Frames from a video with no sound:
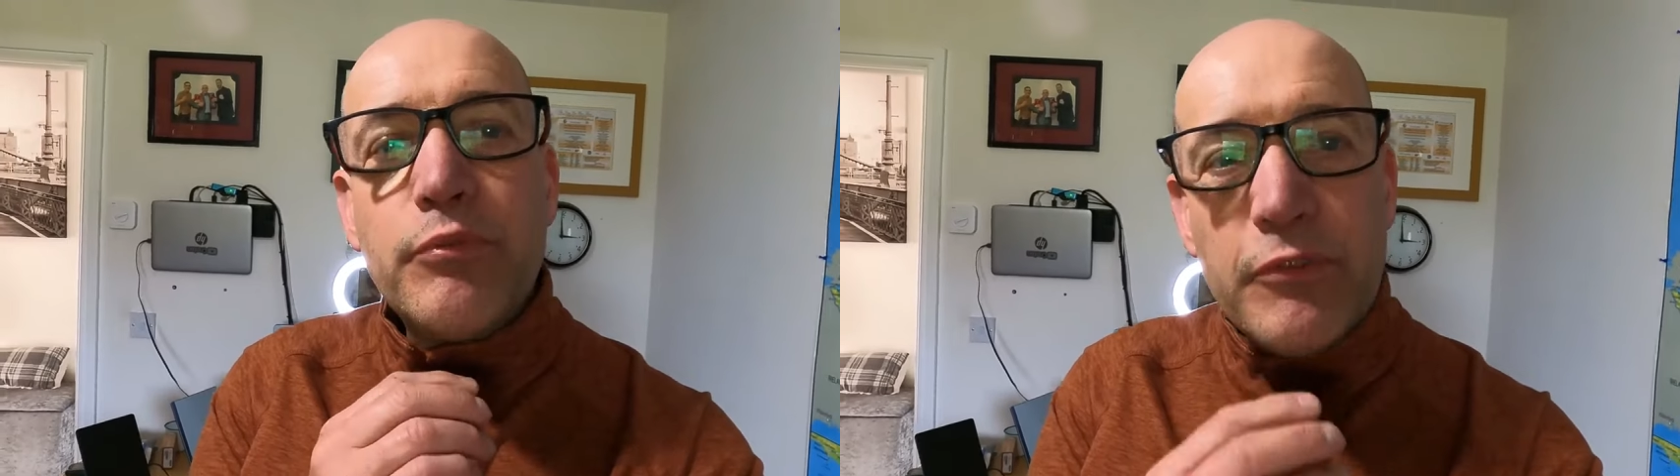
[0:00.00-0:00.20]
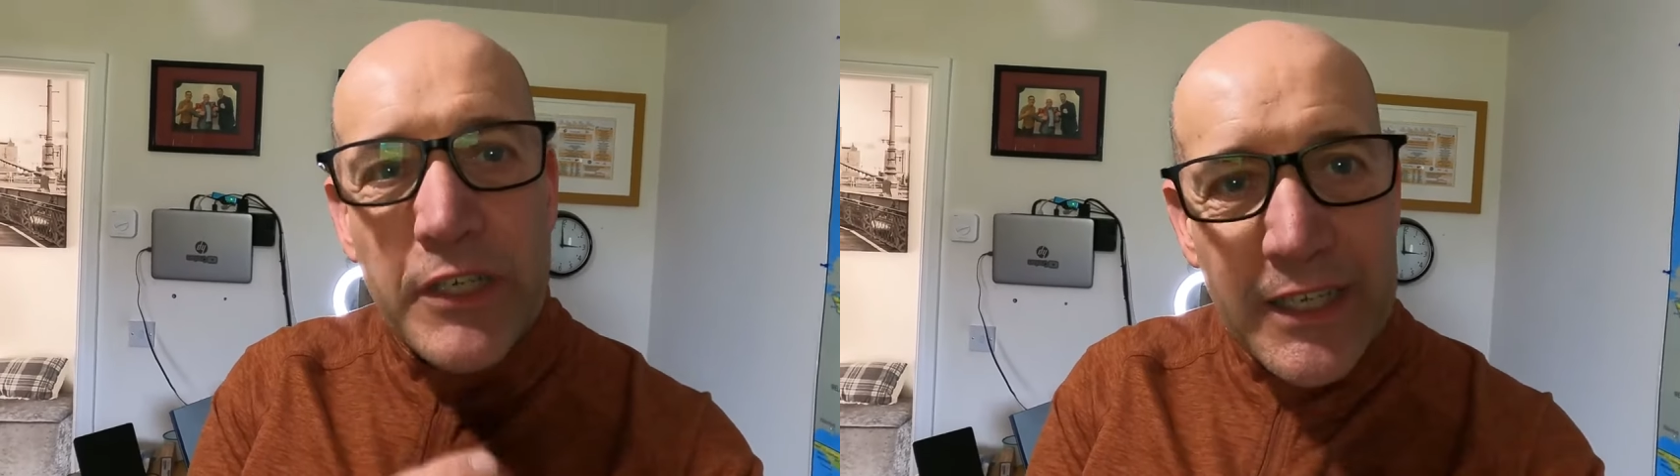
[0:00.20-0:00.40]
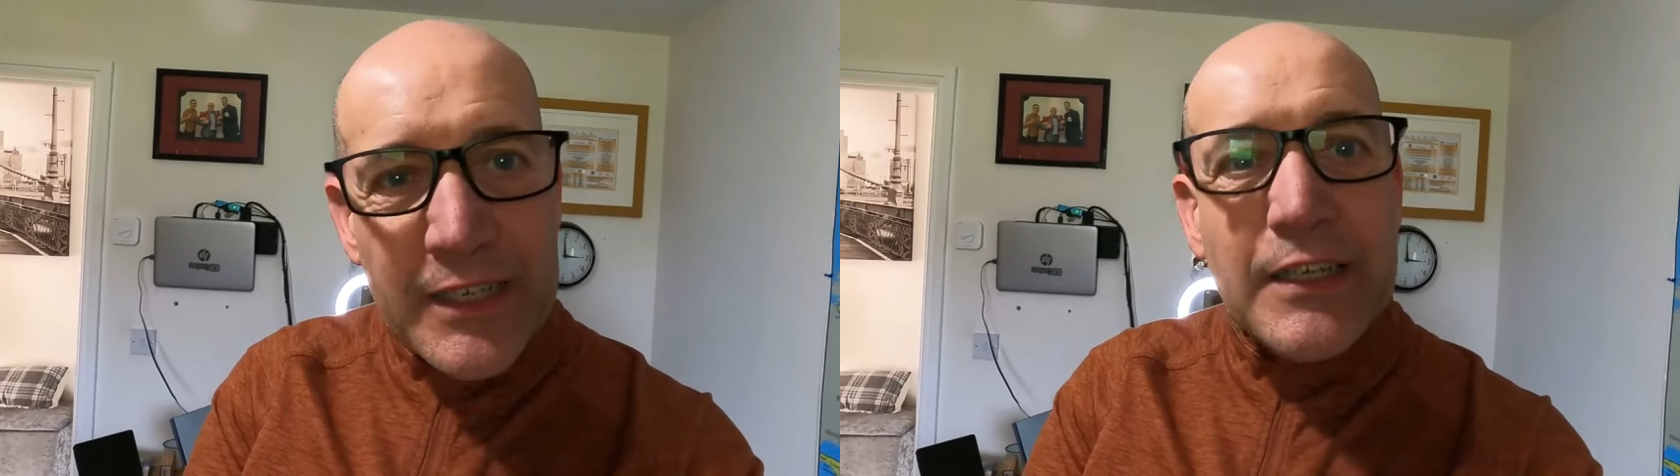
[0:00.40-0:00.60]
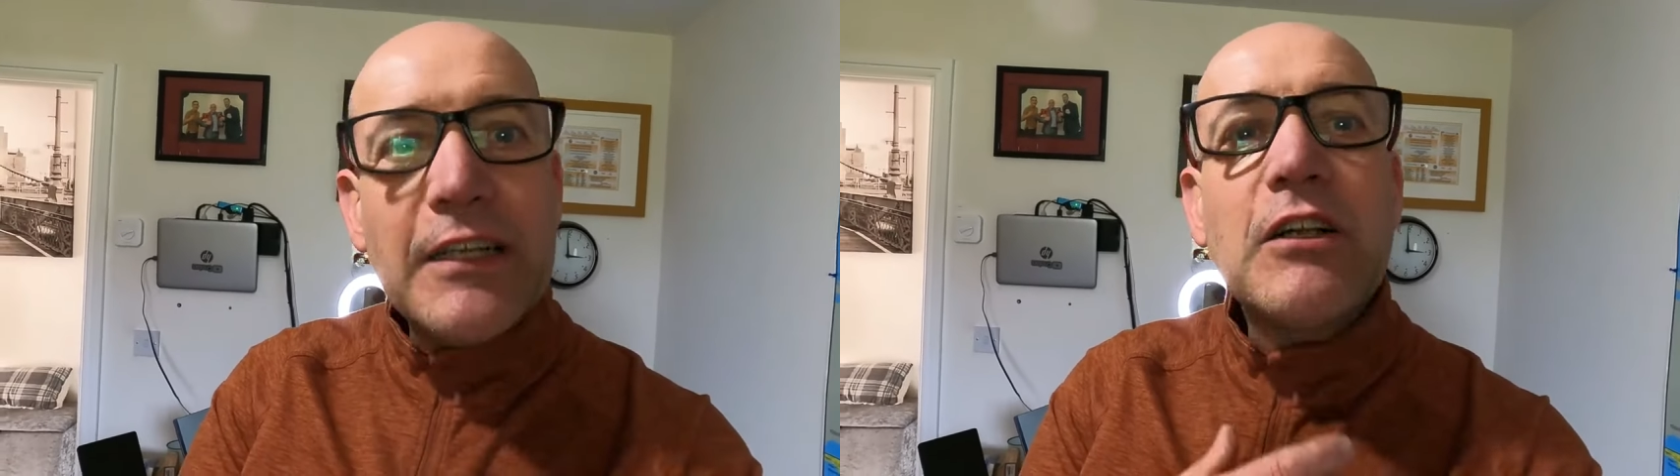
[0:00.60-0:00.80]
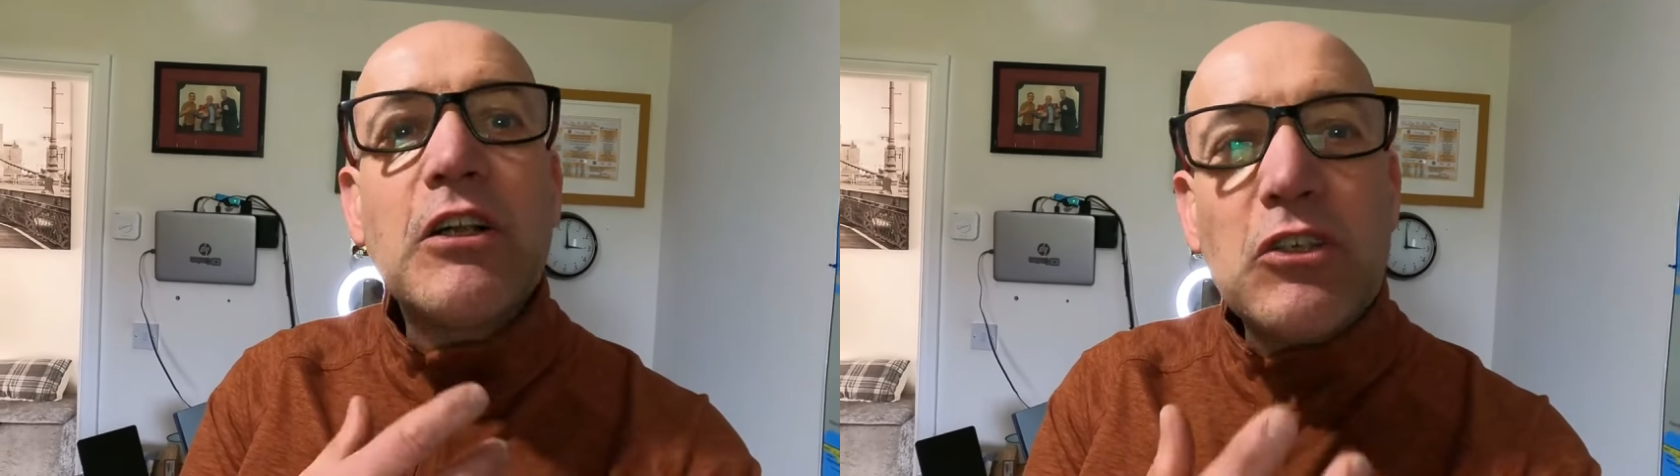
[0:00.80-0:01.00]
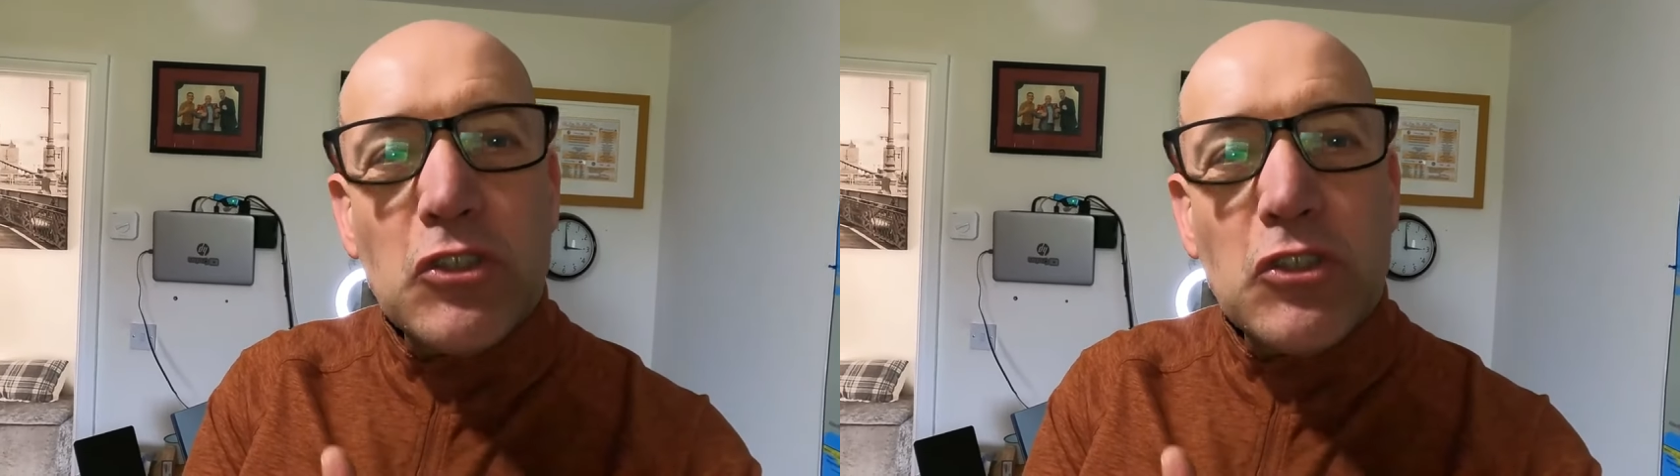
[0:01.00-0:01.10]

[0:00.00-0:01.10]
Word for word: bring it in